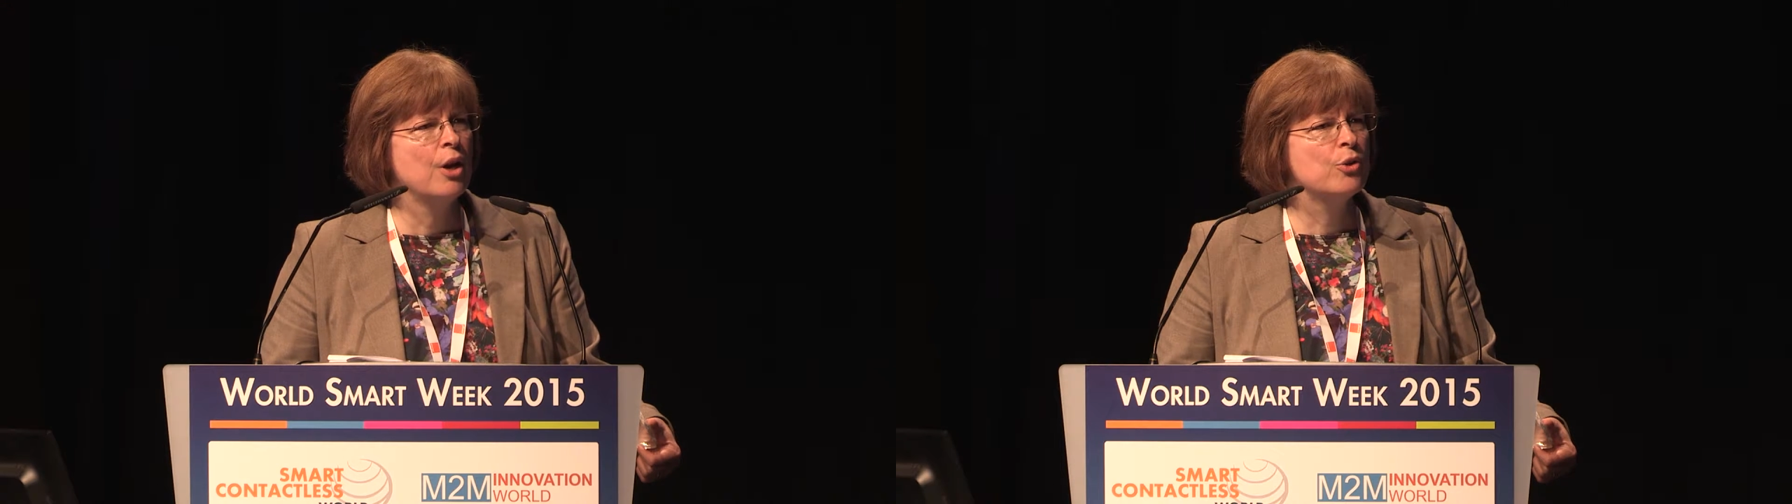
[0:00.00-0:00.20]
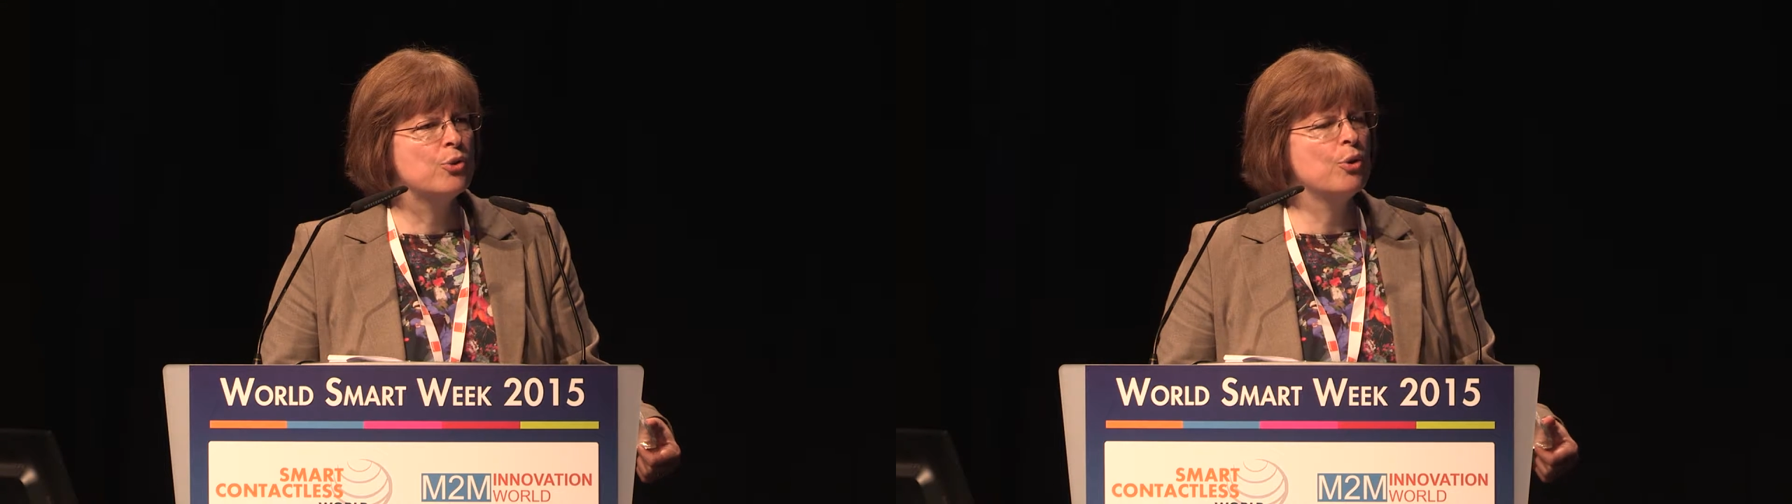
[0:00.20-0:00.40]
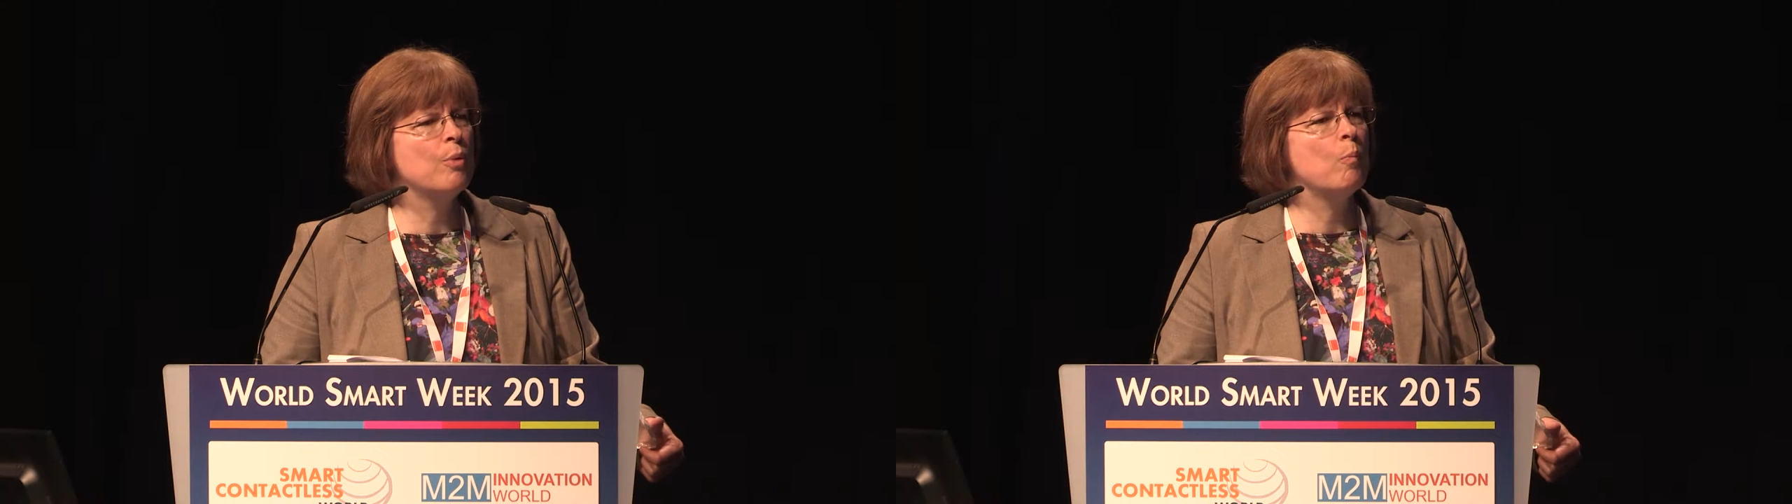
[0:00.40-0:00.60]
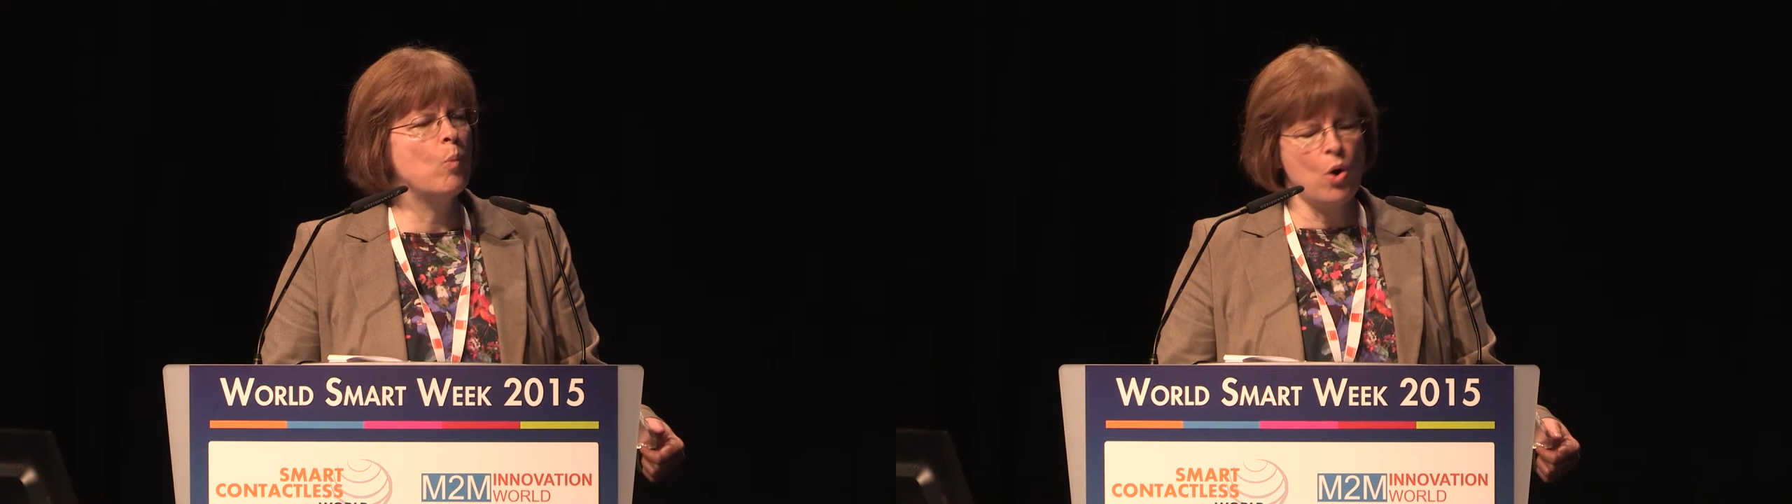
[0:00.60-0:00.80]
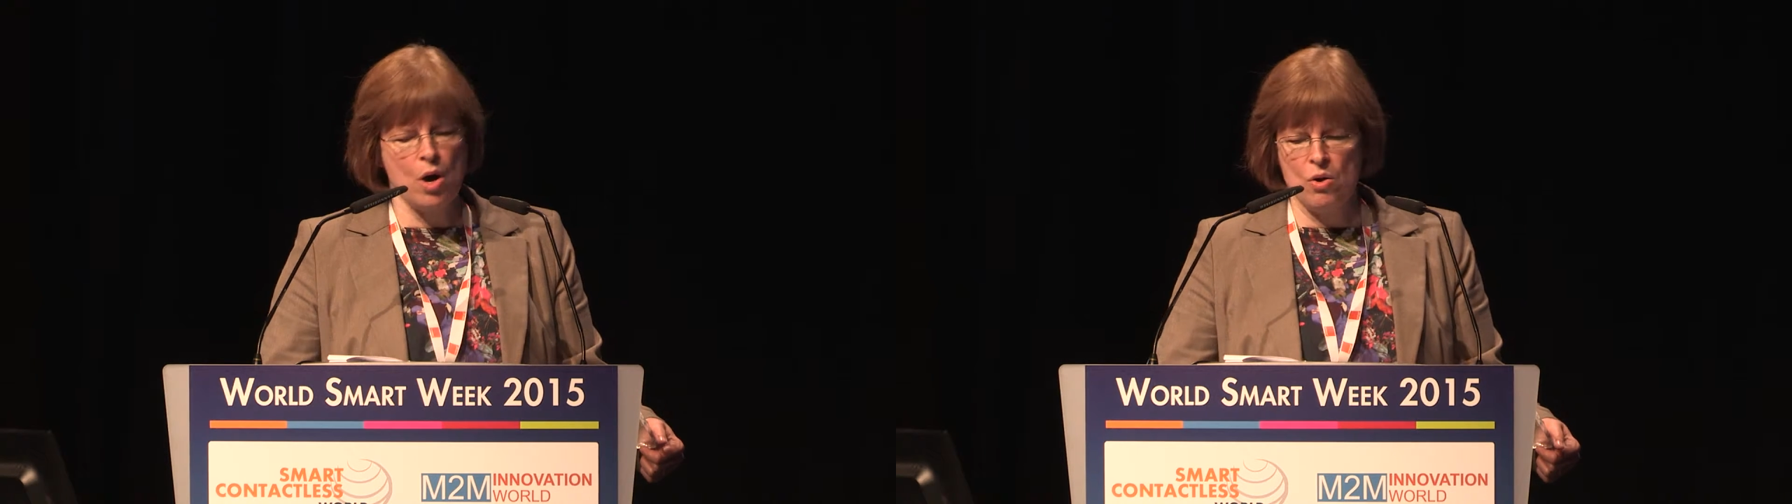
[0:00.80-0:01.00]
to a
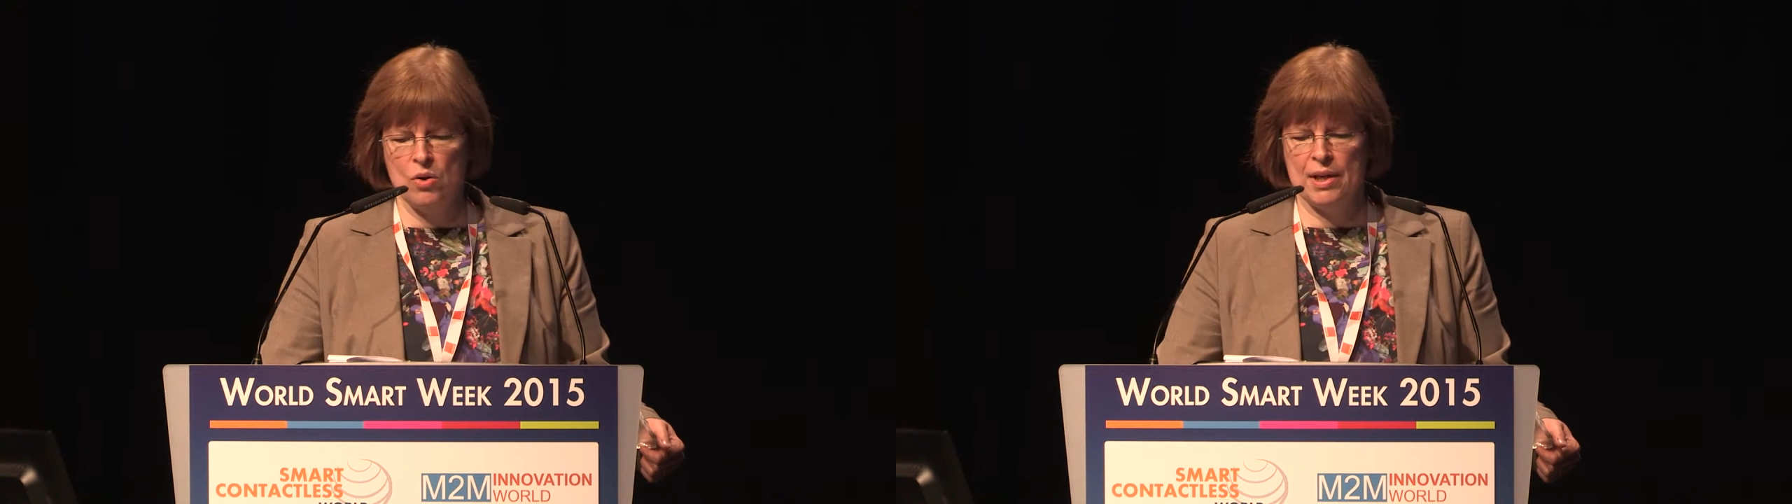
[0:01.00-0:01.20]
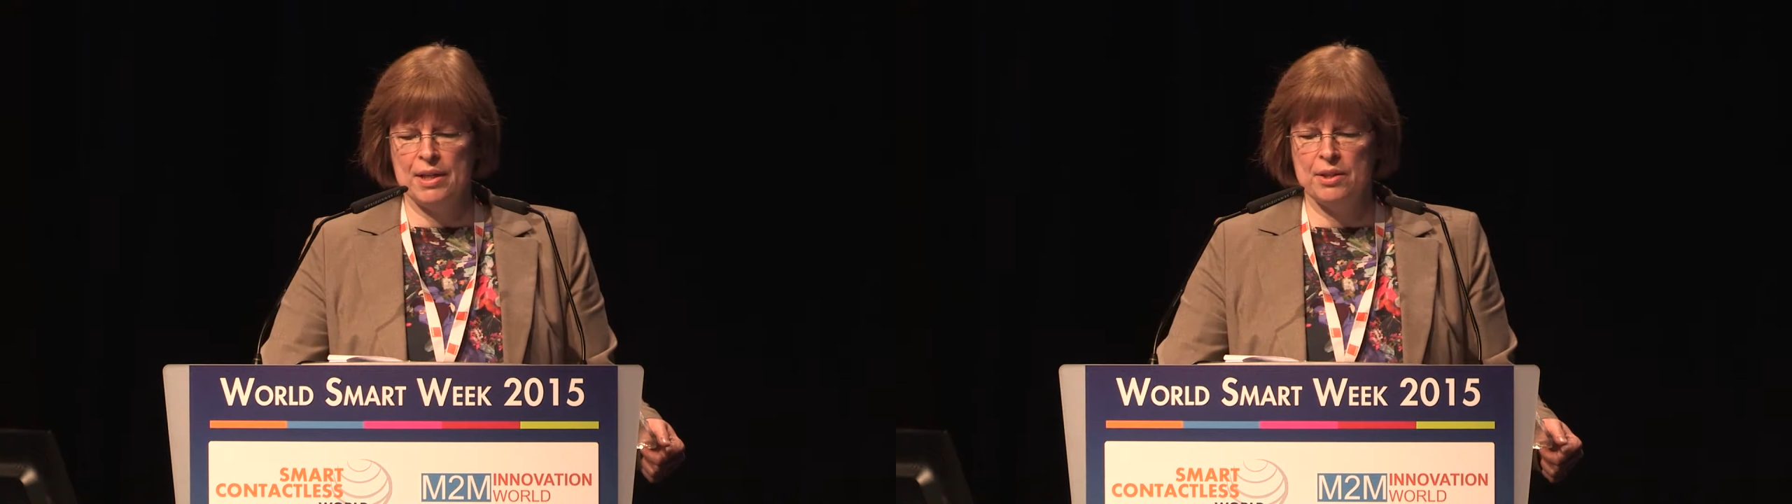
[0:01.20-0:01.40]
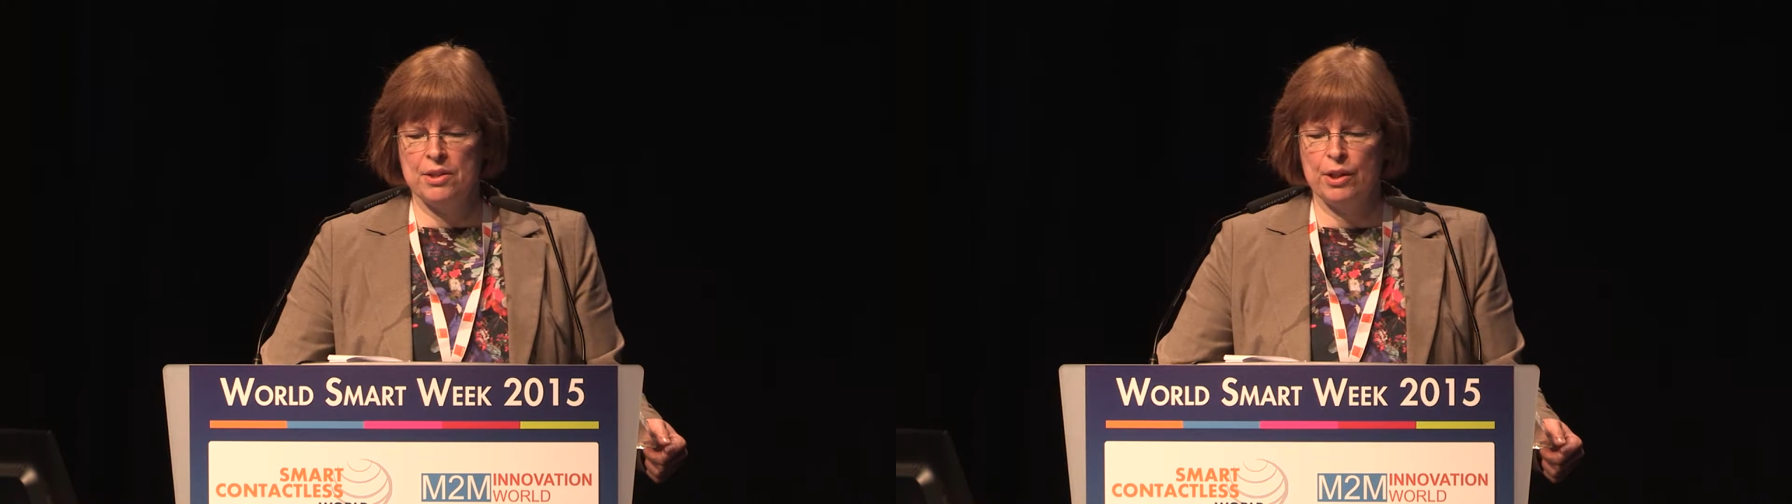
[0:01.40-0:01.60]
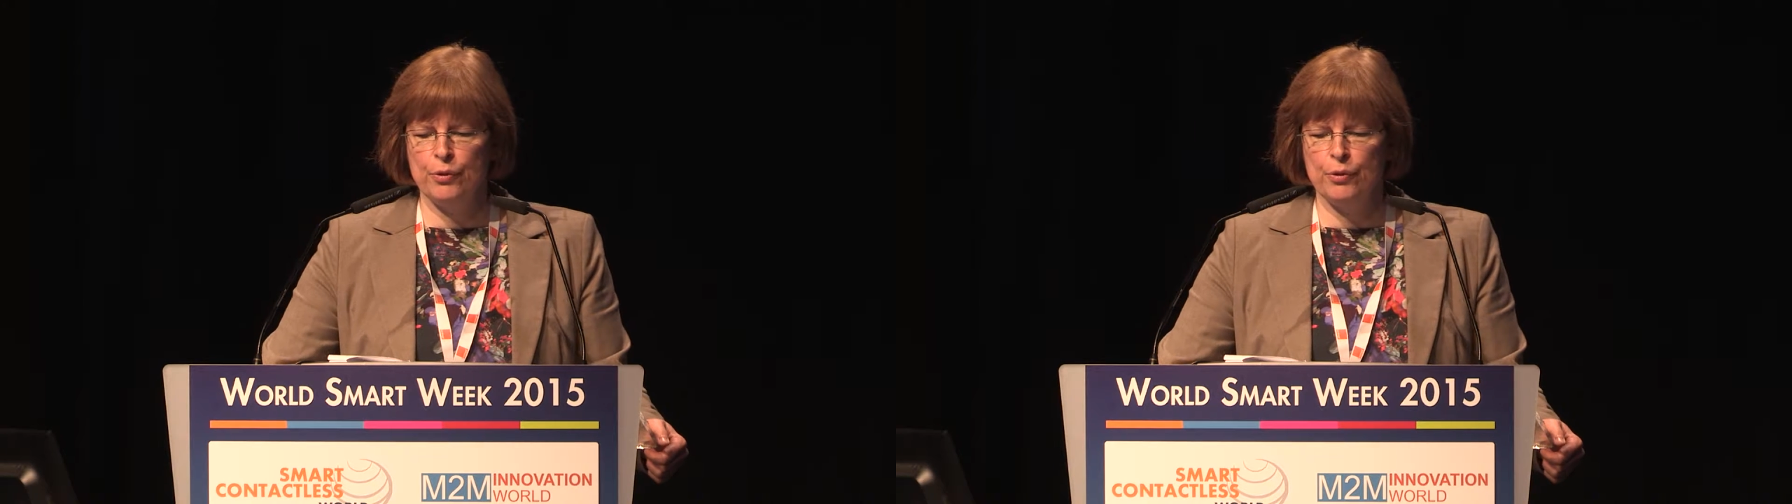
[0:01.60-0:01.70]
more holistic